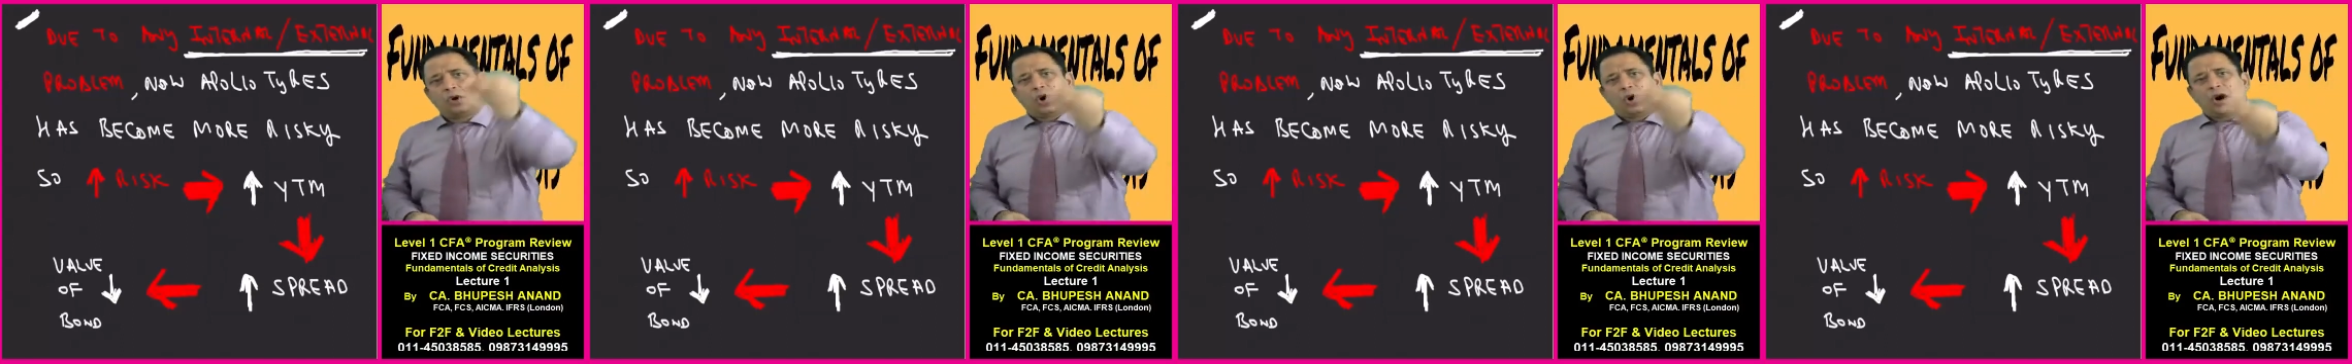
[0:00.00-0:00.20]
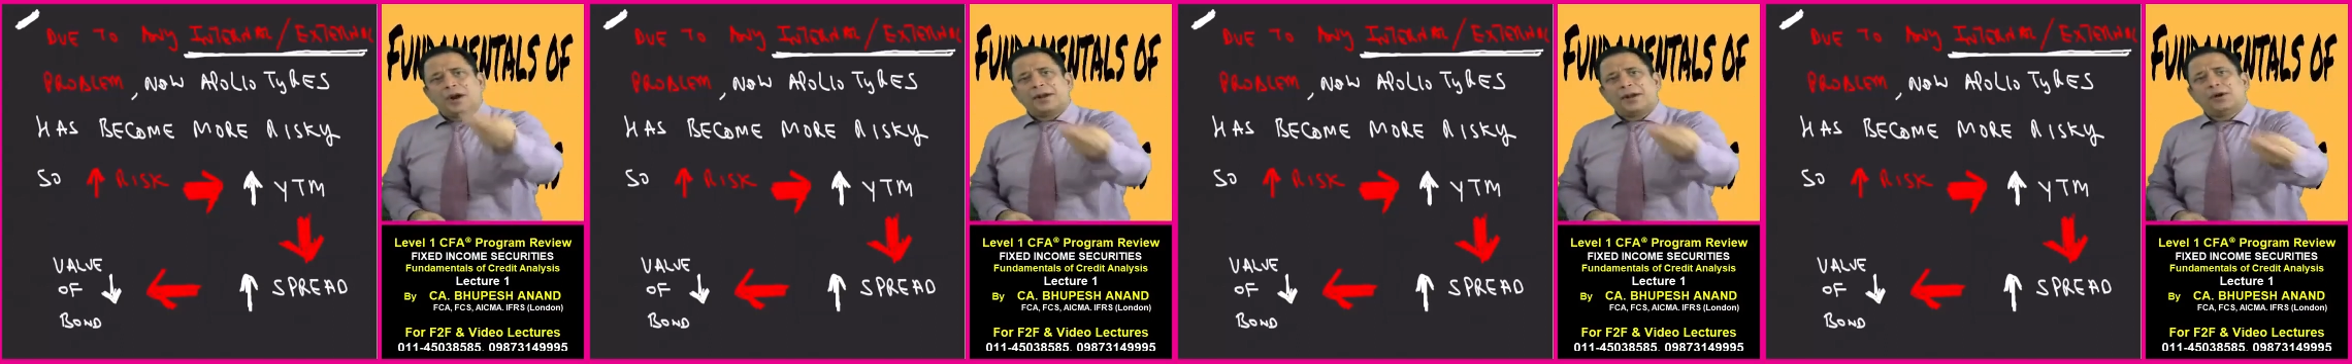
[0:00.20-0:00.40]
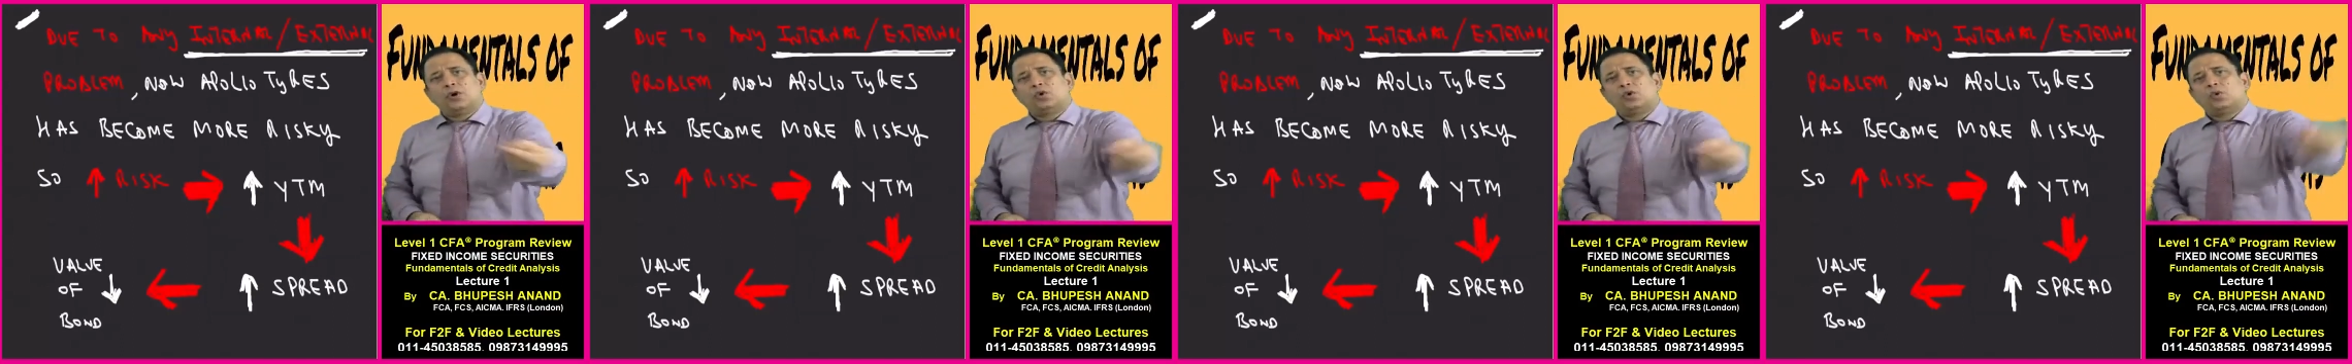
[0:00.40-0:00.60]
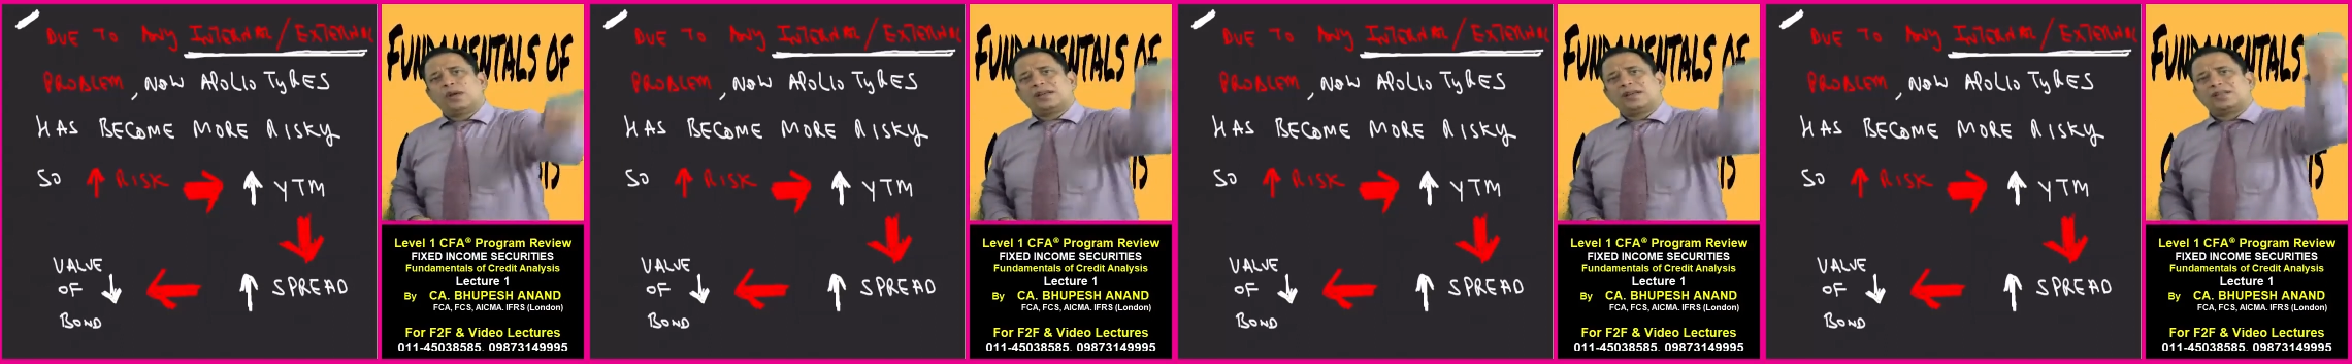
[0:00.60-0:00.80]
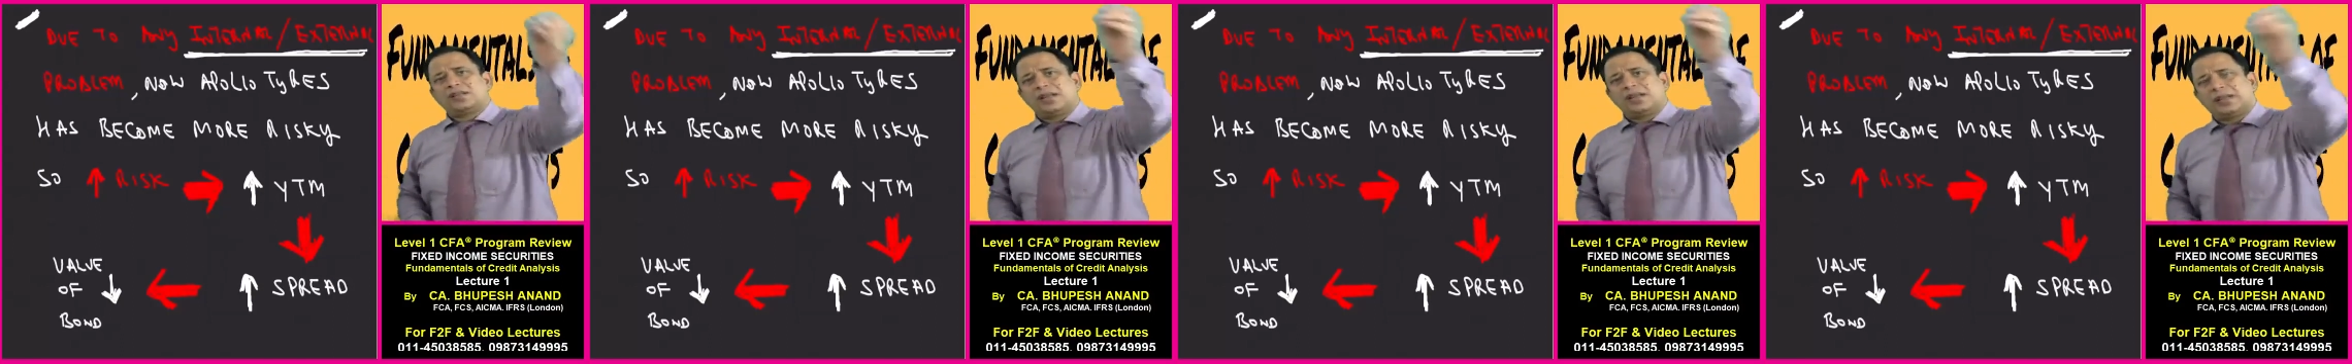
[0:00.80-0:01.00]
or due to
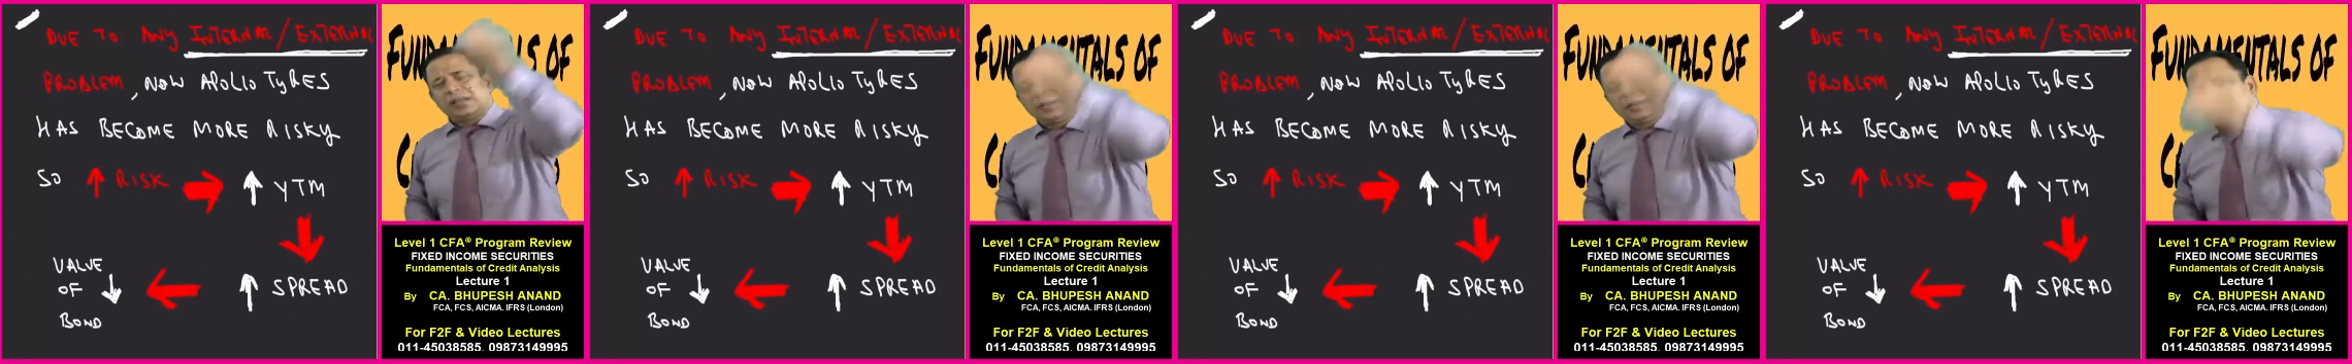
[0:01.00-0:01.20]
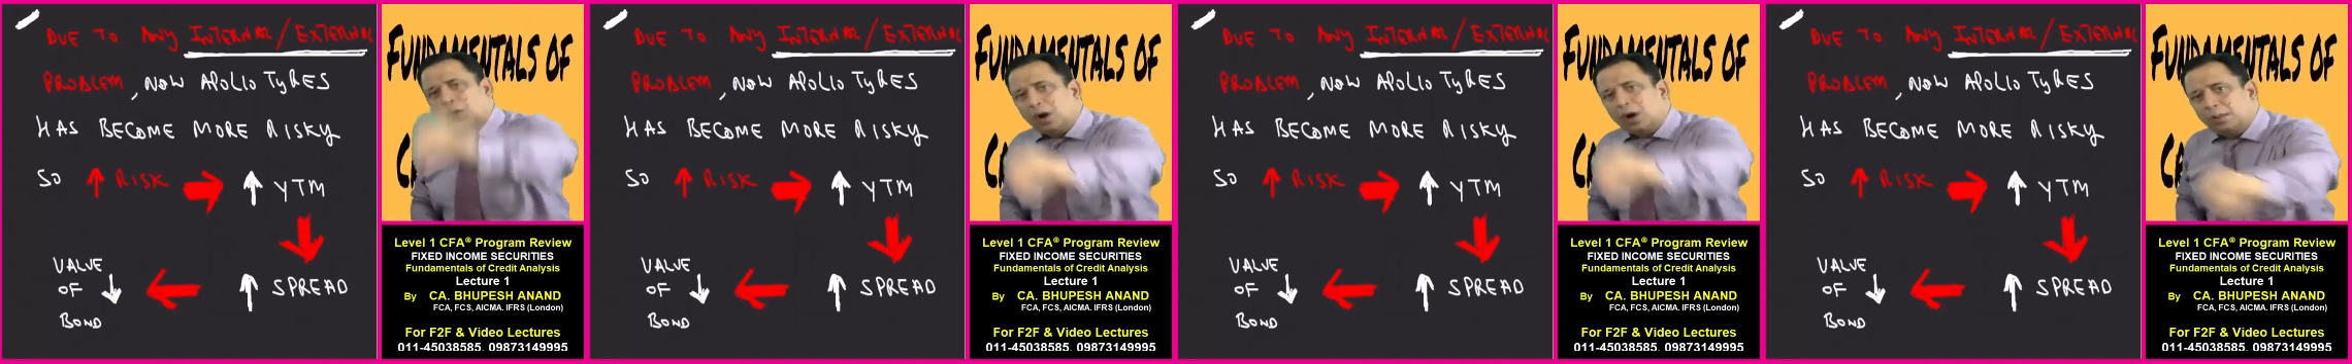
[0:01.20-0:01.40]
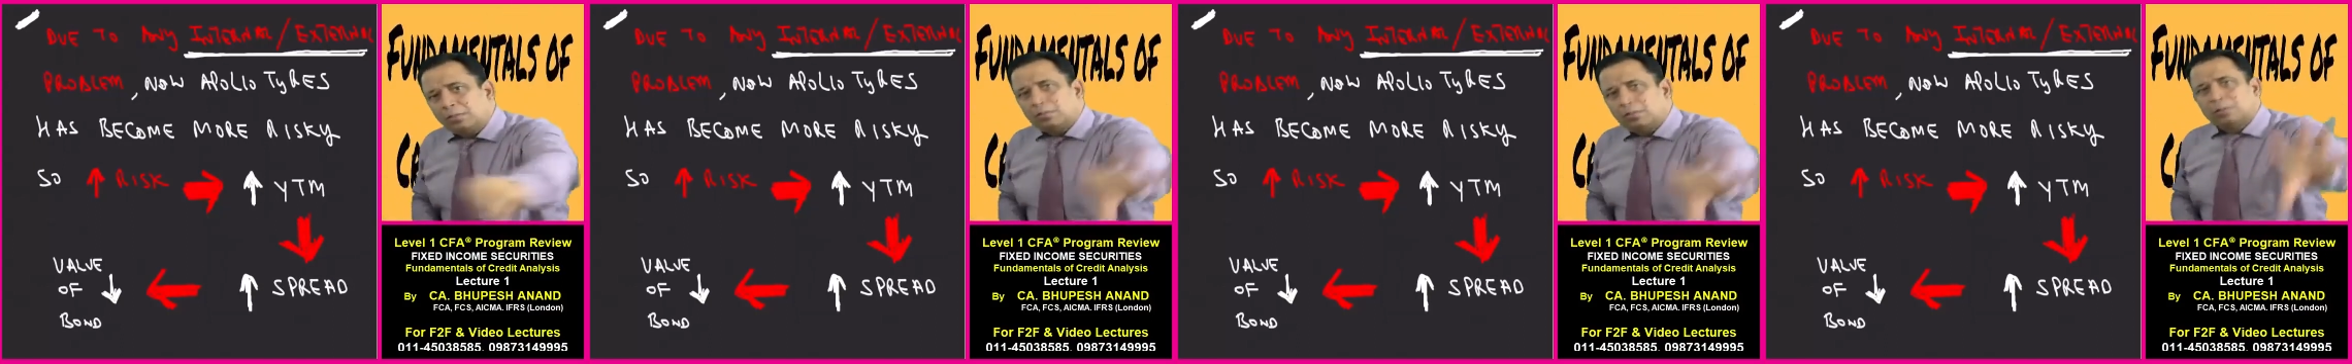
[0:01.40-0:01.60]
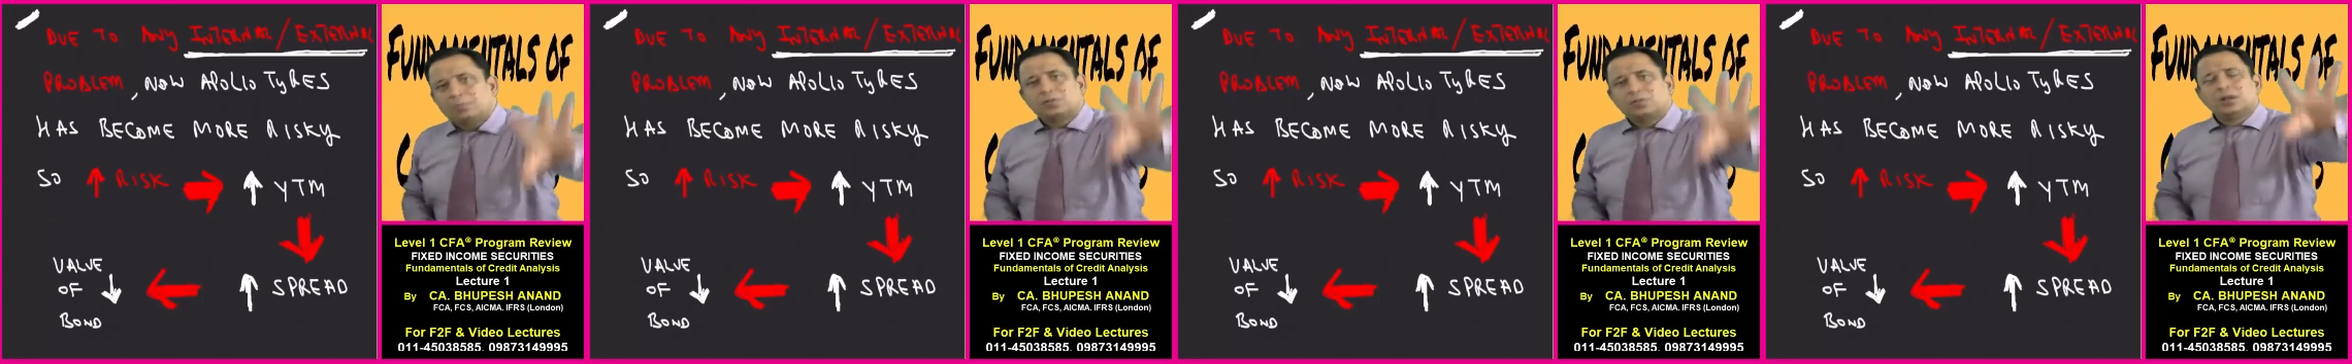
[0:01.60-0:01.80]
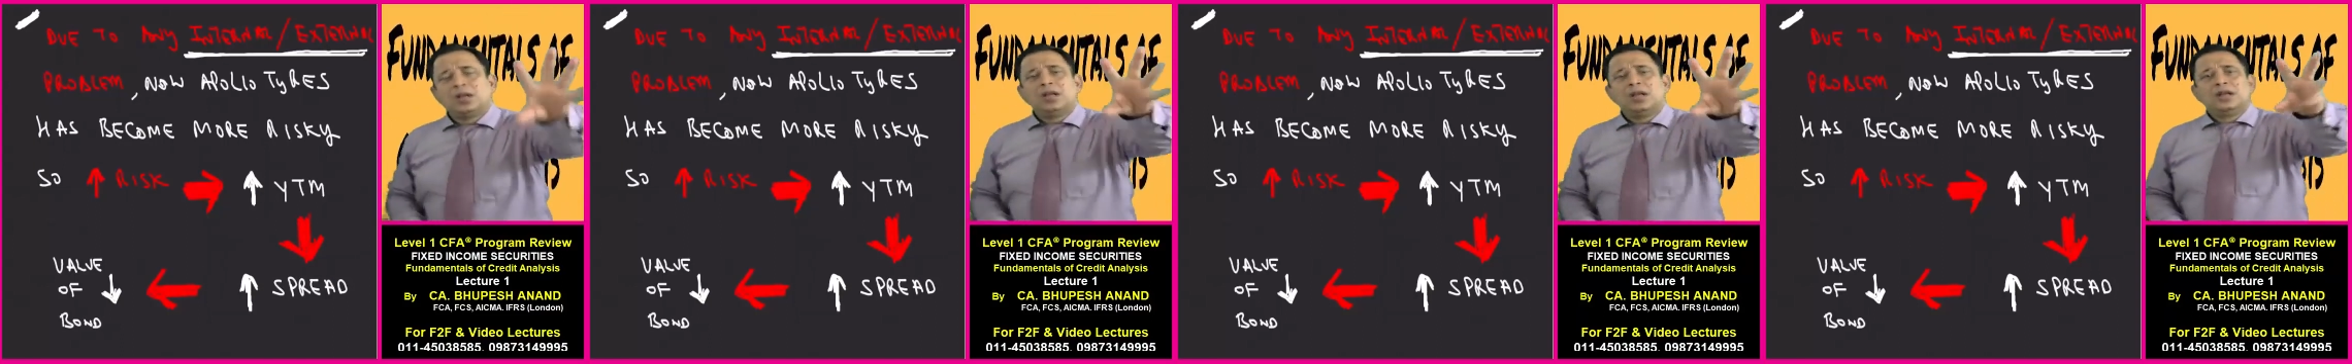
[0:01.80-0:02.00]
external
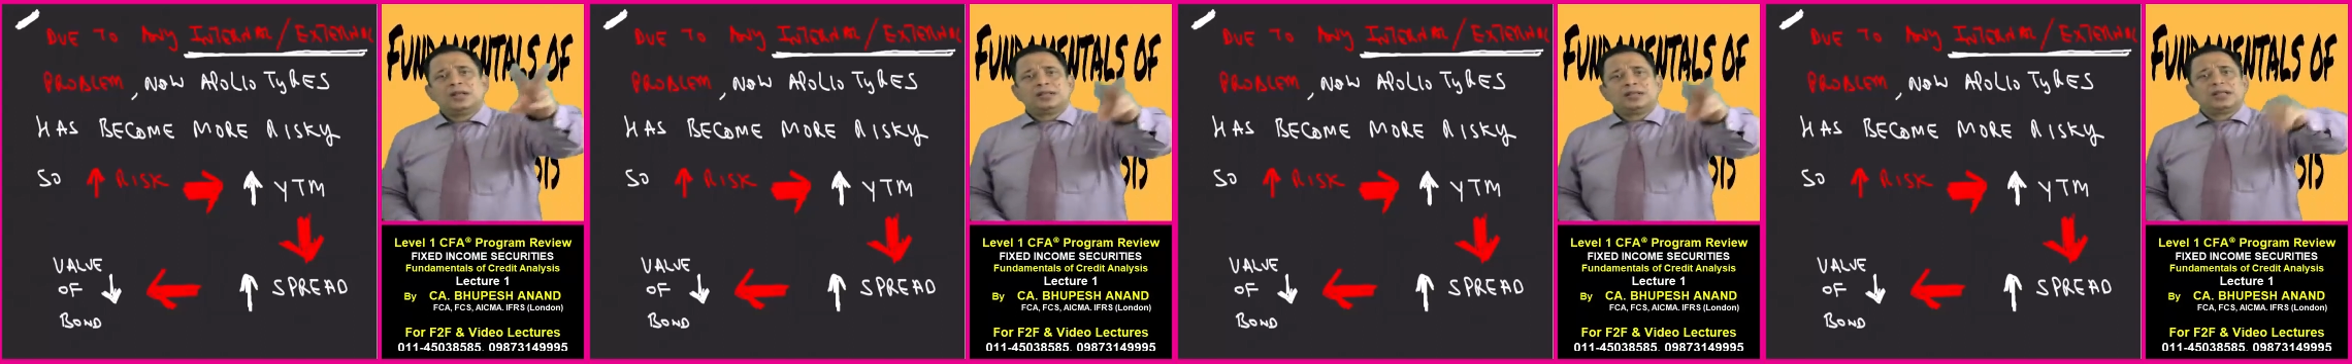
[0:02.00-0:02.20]
problems,